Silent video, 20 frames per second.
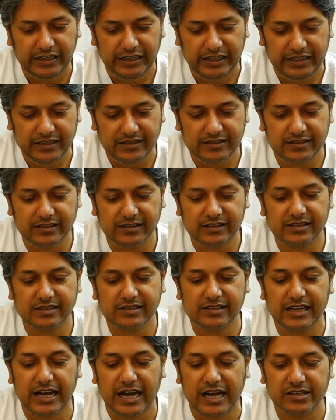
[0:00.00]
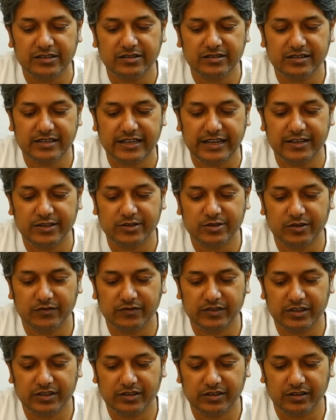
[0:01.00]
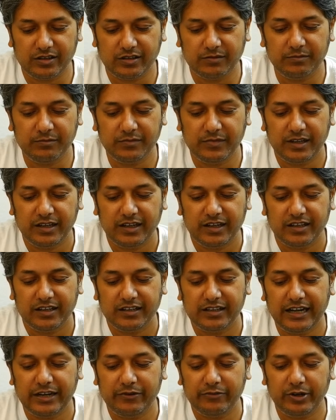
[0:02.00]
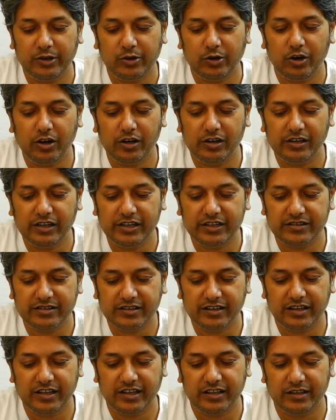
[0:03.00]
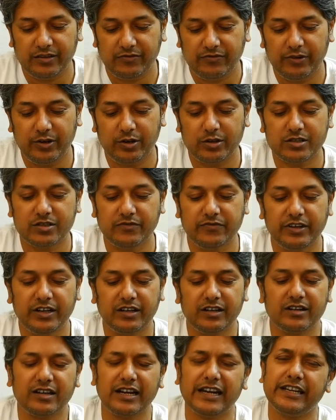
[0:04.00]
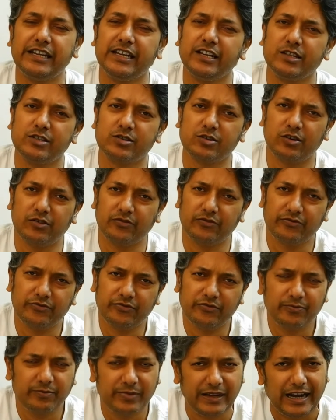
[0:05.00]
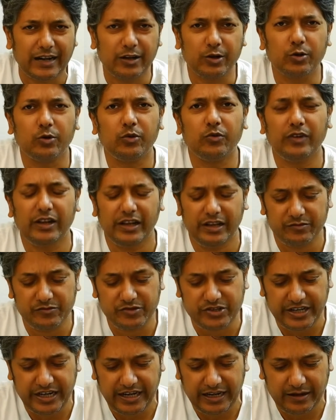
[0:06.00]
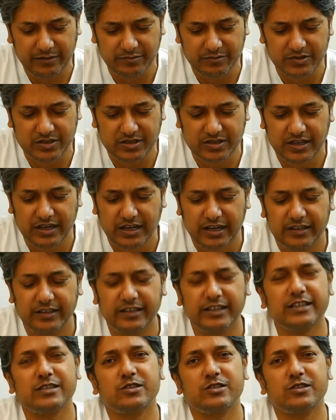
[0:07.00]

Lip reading: It is in this larger sense of the term that we call literary the philosophical writings of Plato, William James, the